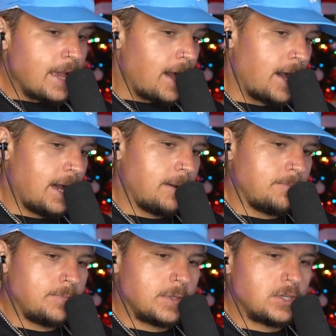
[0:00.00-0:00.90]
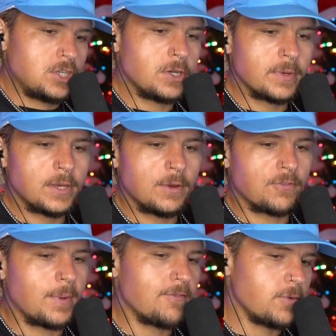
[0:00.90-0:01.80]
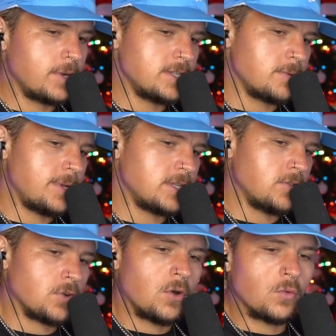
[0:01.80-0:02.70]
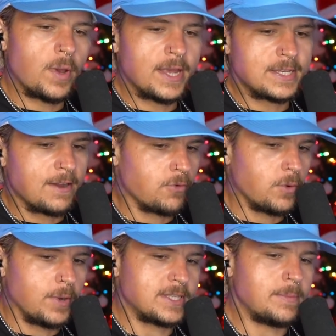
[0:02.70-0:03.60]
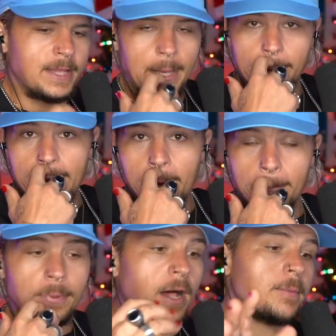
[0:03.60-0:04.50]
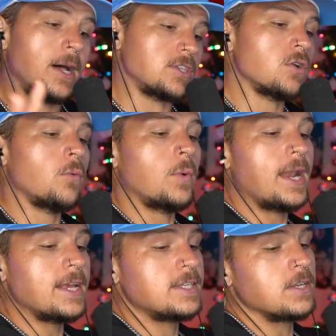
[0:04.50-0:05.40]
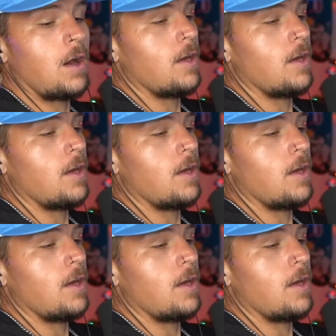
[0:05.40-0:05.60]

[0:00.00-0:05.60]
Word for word: Um, she really went from everyone is amazing in their own way to everyone wants to be like me, blah, blah. So when I saw